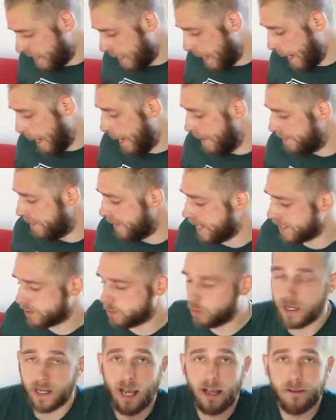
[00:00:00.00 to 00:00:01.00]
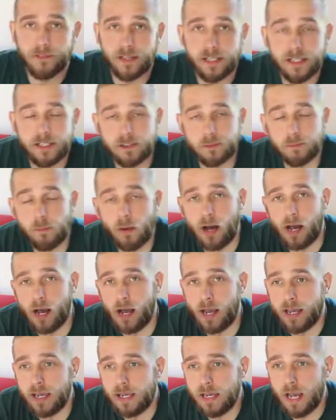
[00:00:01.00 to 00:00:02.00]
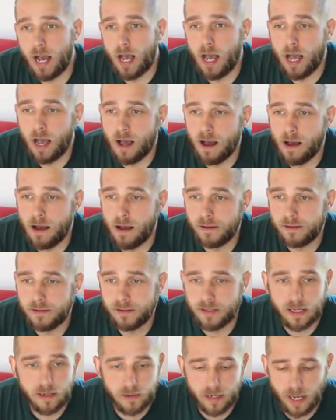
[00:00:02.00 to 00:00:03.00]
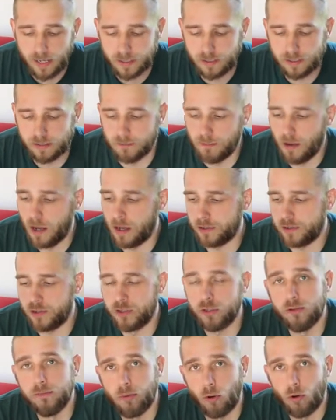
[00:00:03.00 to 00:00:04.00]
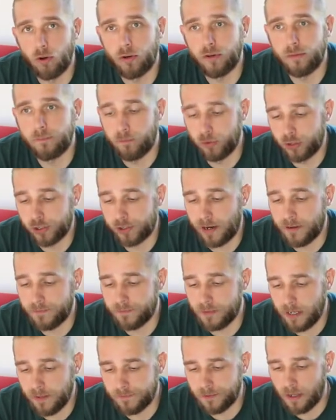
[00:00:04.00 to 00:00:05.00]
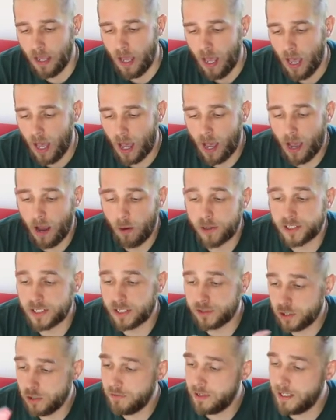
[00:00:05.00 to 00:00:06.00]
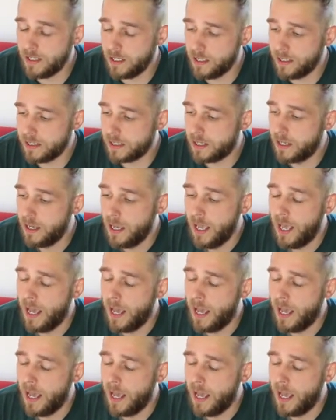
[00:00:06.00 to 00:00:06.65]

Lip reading: The next one I have is my TBS Mark II Bourne bushcraft knife. Which I do really like.